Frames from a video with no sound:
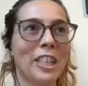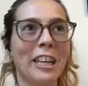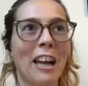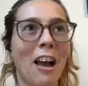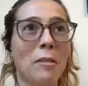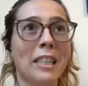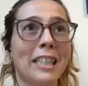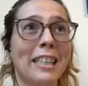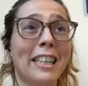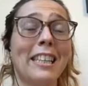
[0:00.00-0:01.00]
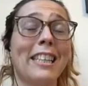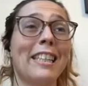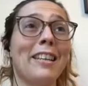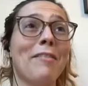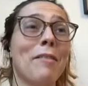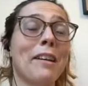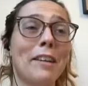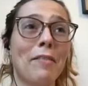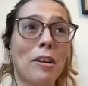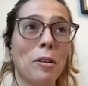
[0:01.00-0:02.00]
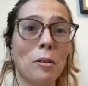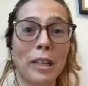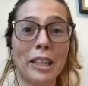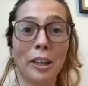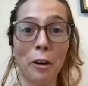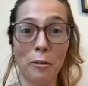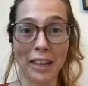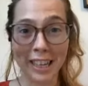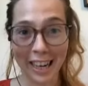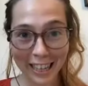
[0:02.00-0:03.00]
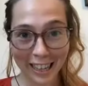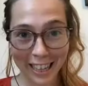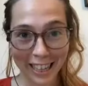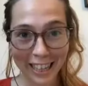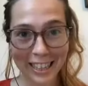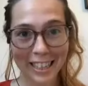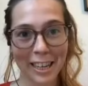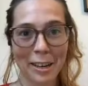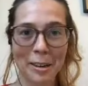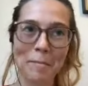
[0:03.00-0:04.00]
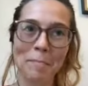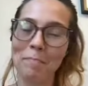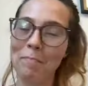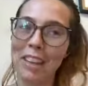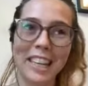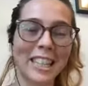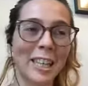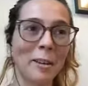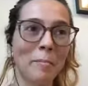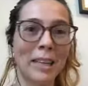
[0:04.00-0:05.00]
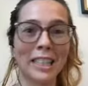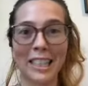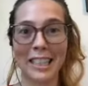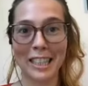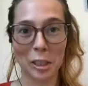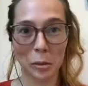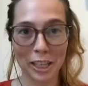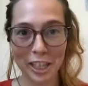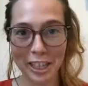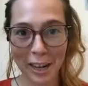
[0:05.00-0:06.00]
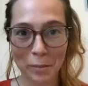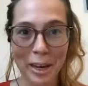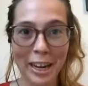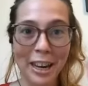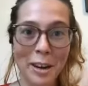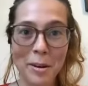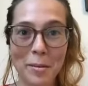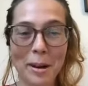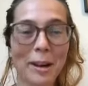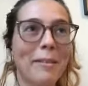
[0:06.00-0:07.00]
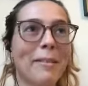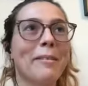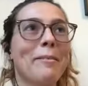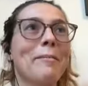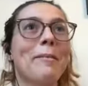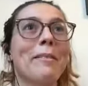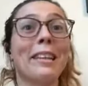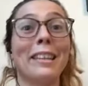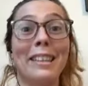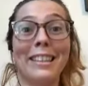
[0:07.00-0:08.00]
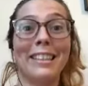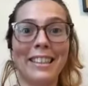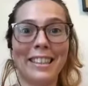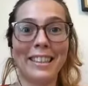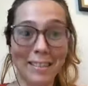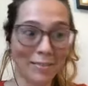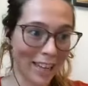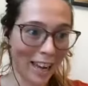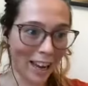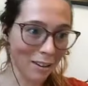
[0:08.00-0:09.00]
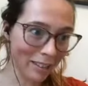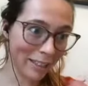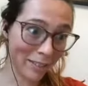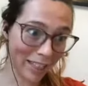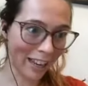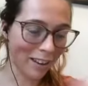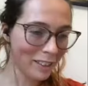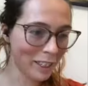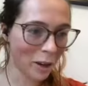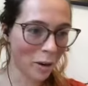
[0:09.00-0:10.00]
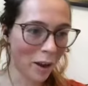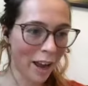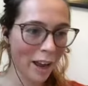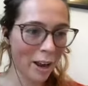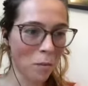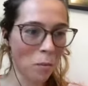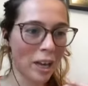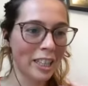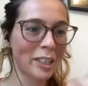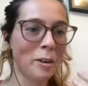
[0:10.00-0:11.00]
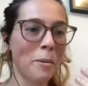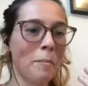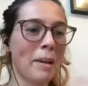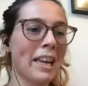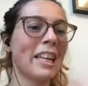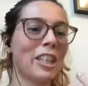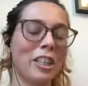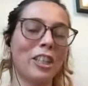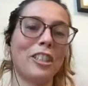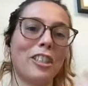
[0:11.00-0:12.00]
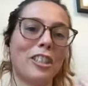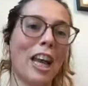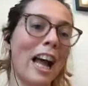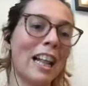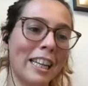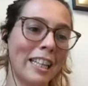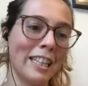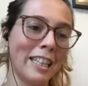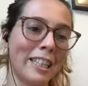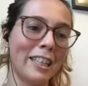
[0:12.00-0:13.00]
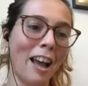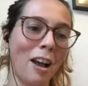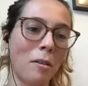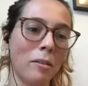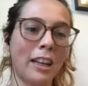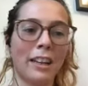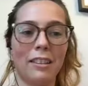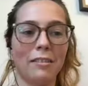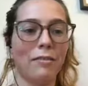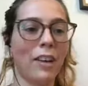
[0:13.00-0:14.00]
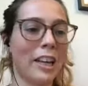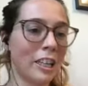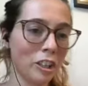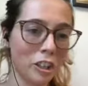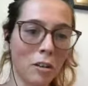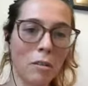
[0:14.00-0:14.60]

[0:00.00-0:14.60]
how it's very difficult with the COVID-19. It's an amazing situation that we're living now. So what's your biggest challenge now, like financial,